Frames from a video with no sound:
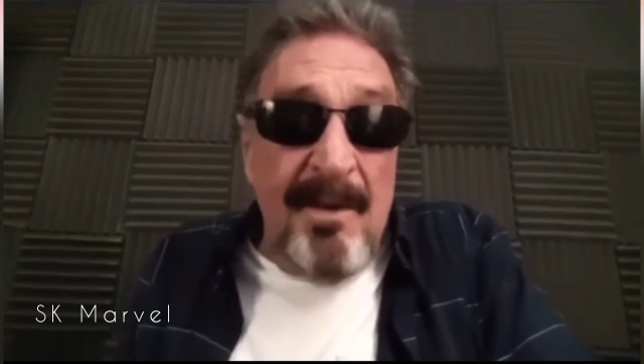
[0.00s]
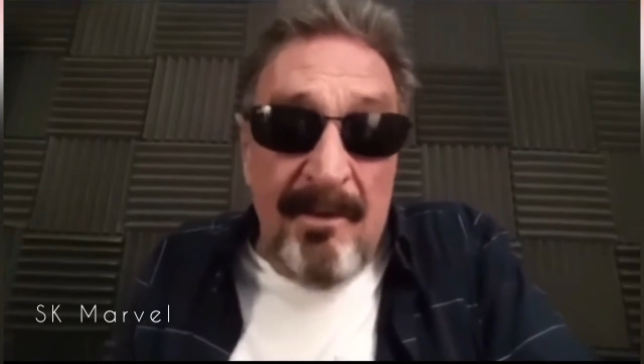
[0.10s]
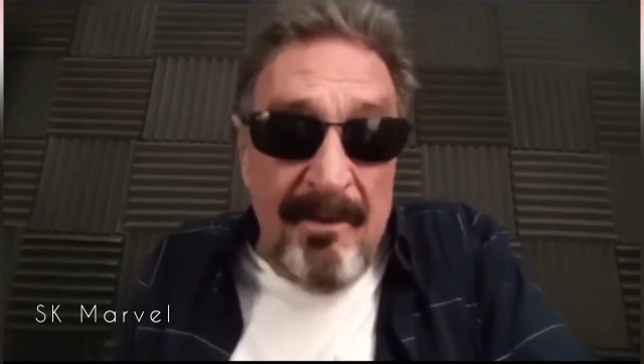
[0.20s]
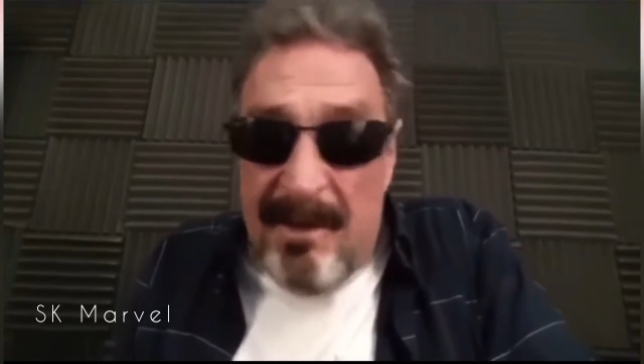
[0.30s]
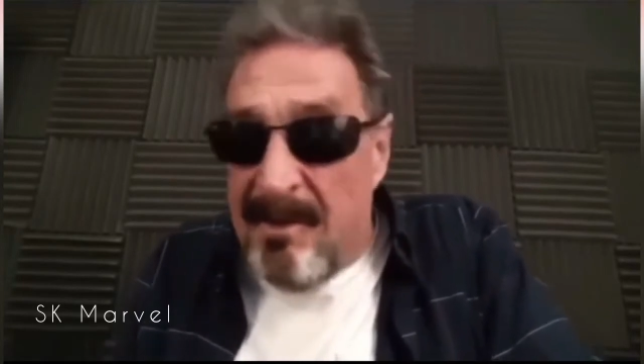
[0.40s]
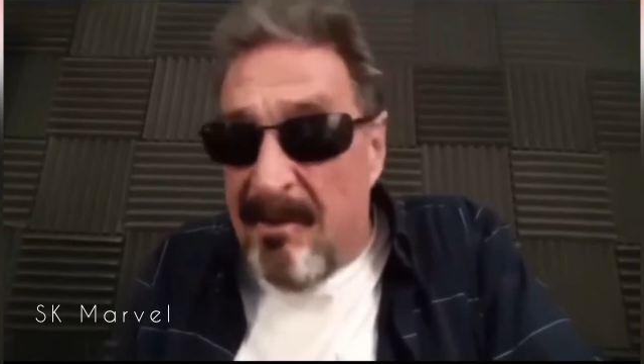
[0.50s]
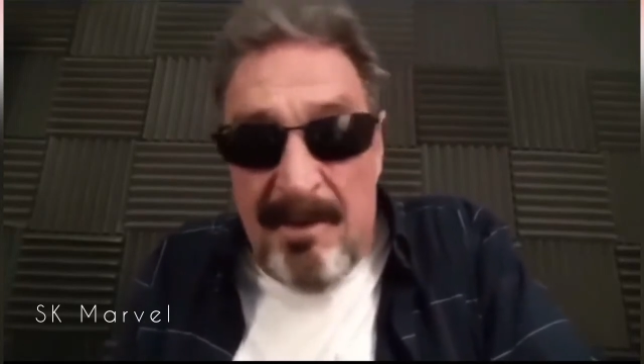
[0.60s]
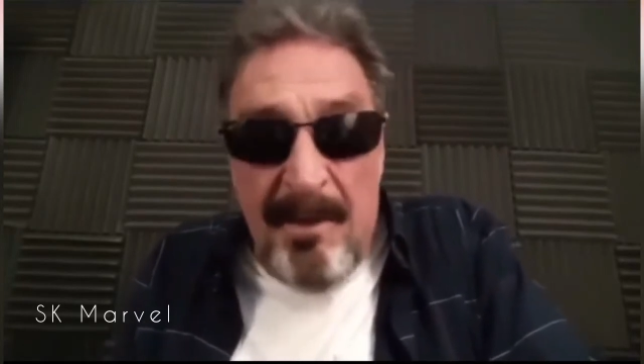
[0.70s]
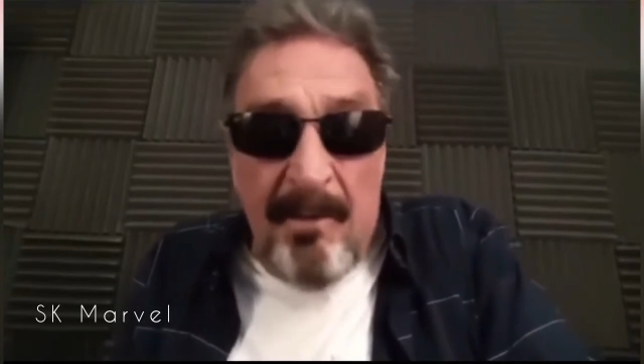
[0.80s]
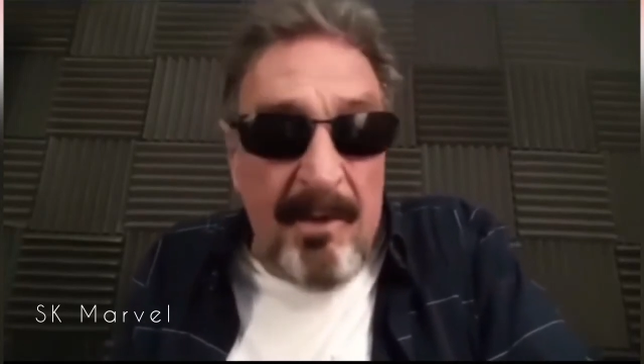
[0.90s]
No, these
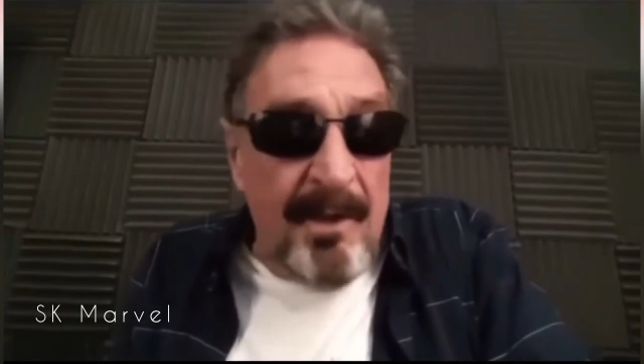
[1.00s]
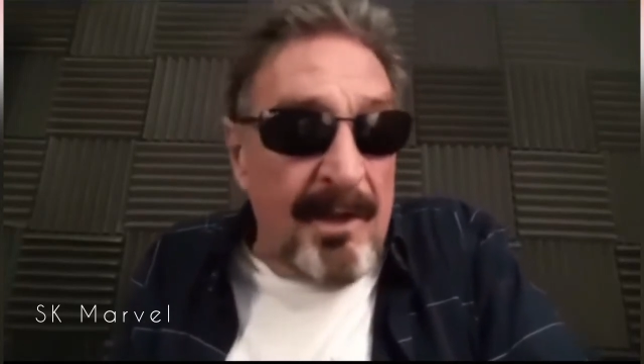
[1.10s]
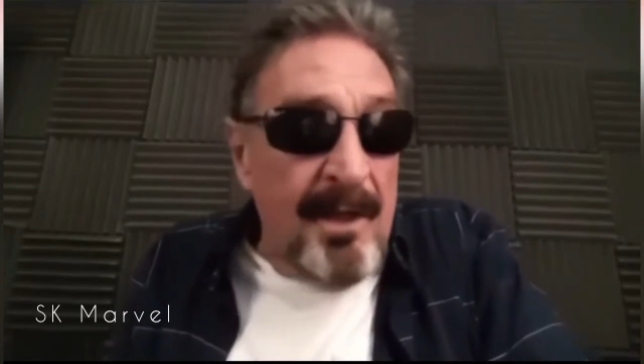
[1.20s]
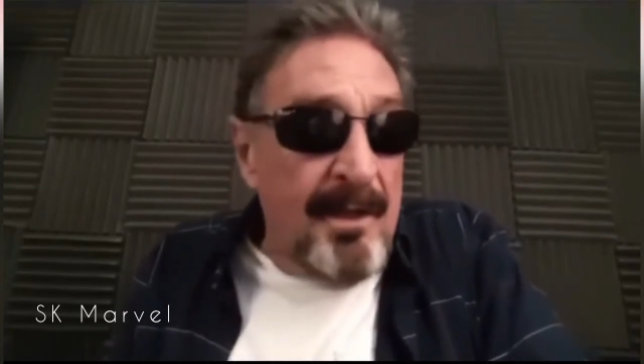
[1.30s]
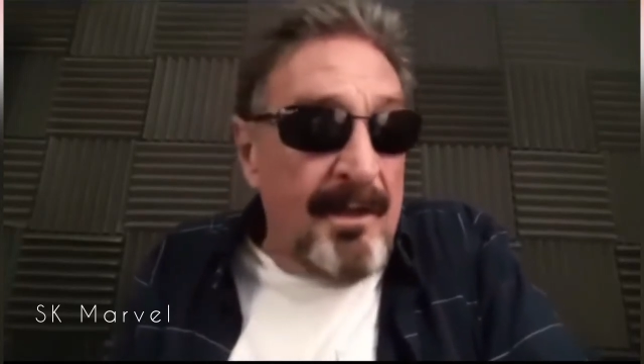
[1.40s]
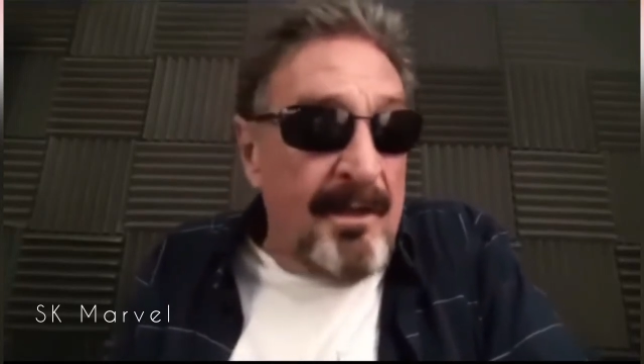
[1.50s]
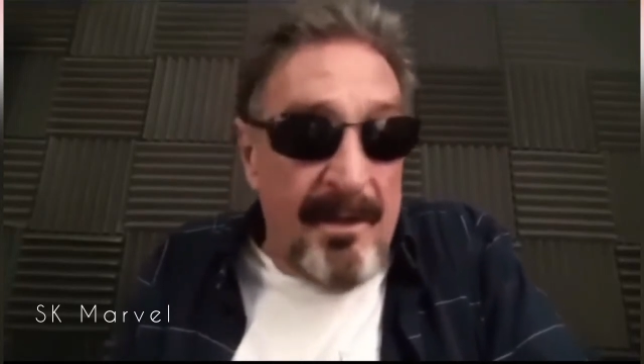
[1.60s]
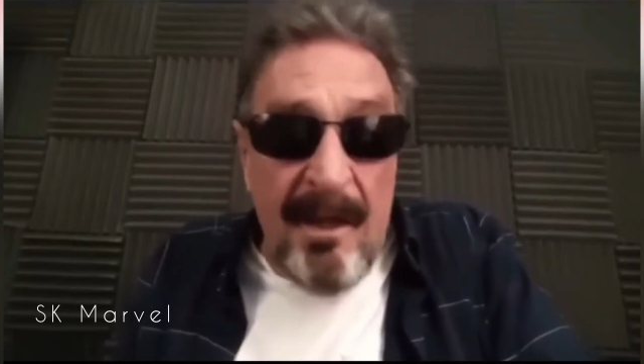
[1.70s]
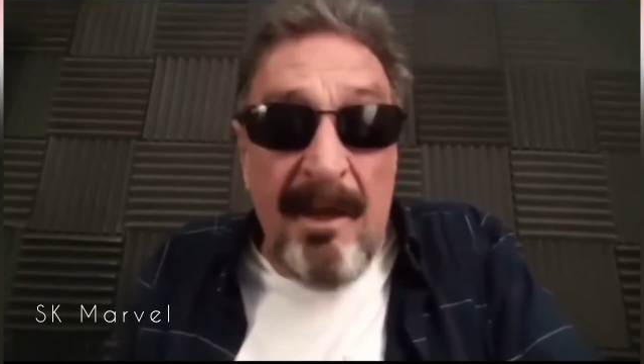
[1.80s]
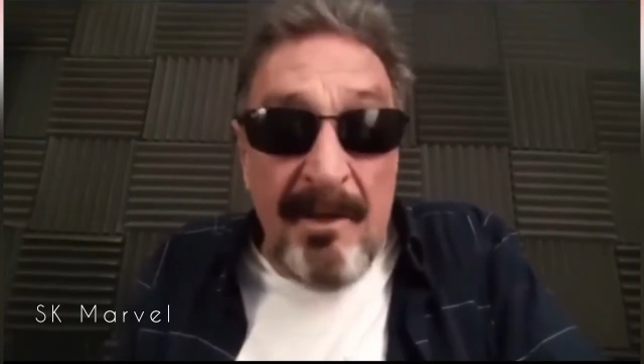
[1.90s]
are simply
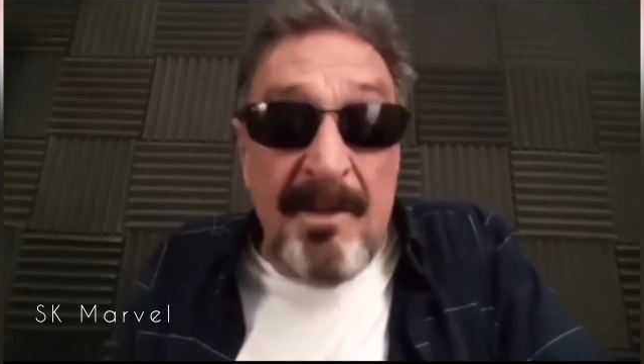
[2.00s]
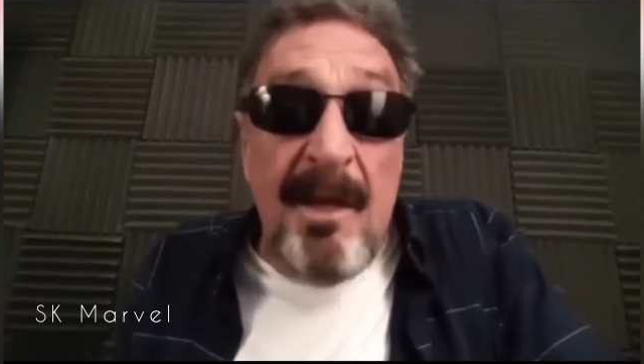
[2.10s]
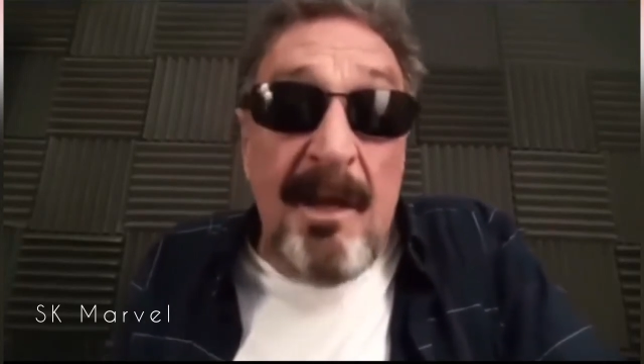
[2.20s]
things